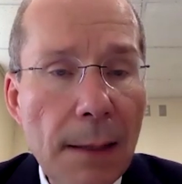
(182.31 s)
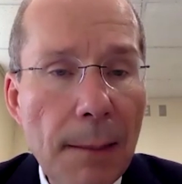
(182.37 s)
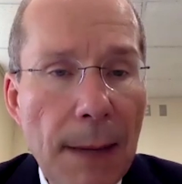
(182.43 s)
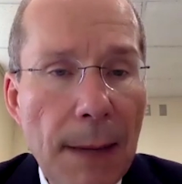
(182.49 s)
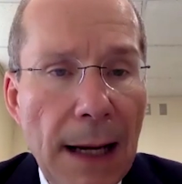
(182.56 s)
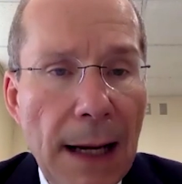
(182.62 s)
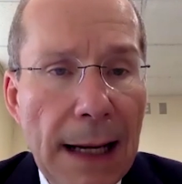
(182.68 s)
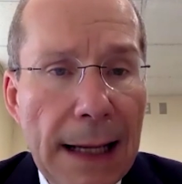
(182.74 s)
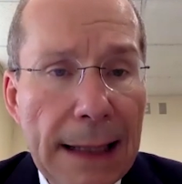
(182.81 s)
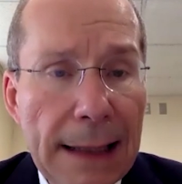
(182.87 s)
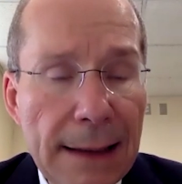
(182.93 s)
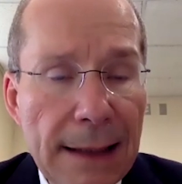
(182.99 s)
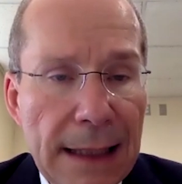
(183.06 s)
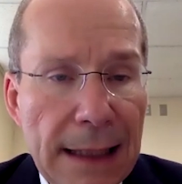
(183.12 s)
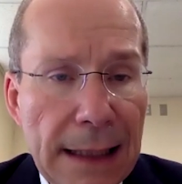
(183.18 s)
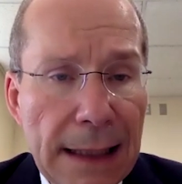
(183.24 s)
by
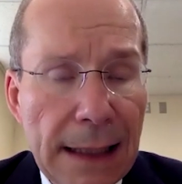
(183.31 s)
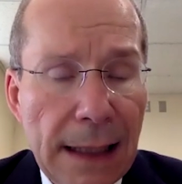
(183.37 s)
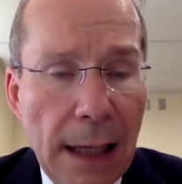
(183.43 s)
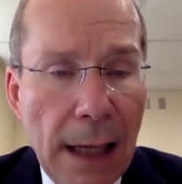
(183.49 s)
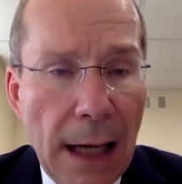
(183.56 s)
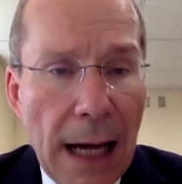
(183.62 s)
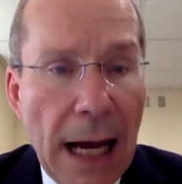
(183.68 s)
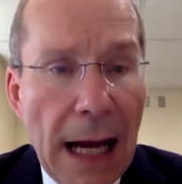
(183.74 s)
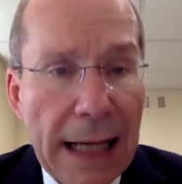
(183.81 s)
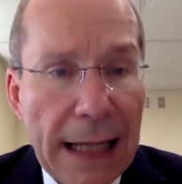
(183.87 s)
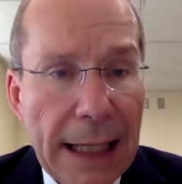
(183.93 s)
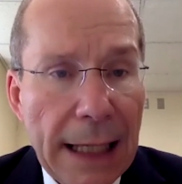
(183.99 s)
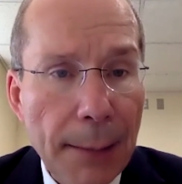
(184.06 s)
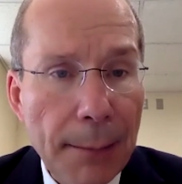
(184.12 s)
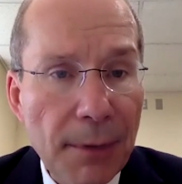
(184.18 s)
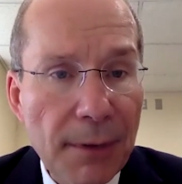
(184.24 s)
the uh, eye
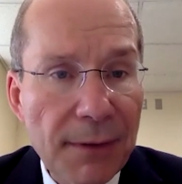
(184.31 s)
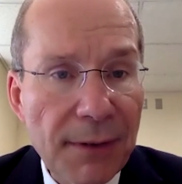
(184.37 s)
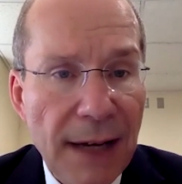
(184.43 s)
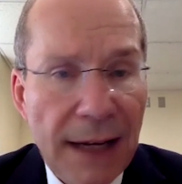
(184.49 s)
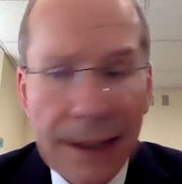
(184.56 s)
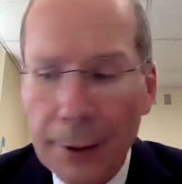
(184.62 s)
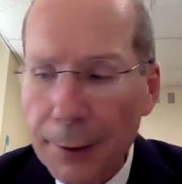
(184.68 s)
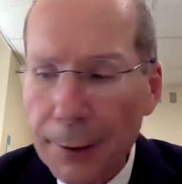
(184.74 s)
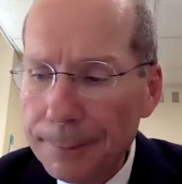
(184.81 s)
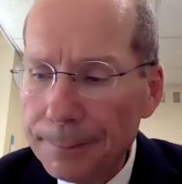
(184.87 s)
care provider.